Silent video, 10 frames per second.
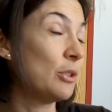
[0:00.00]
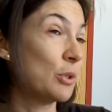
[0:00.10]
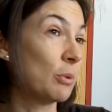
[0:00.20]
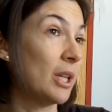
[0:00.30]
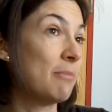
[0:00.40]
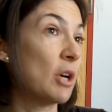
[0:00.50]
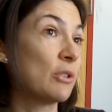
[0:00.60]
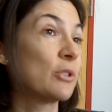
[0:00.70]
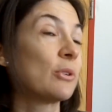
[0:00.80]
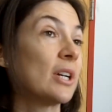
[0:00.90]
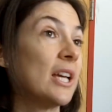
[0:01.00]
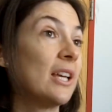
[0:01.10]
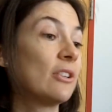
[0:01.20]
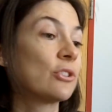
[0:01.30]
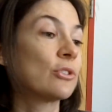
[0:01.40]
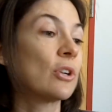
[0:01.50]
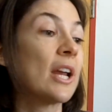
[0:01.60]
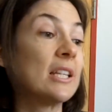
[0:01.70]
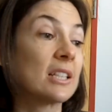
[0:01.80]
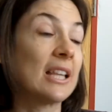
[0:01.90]
usually Montessori
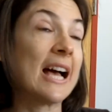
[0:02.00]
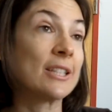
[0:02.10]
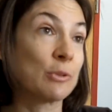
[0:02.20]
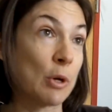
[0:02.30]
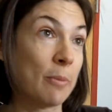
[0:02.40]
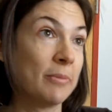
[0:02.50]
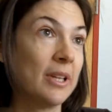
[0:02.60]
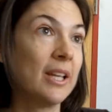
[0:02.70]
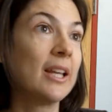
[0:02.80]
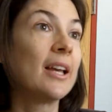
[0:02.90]
trained classroom,